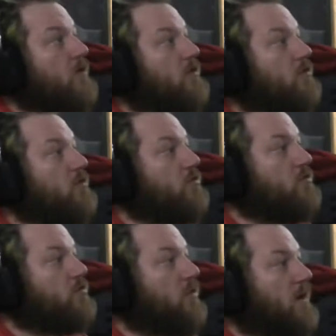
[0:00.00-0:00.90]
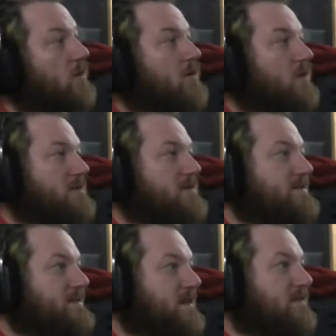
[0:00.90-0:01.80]
Ooh, I want to watch
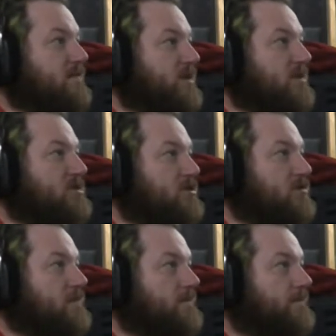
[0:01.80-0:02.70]
Detective Pikachu.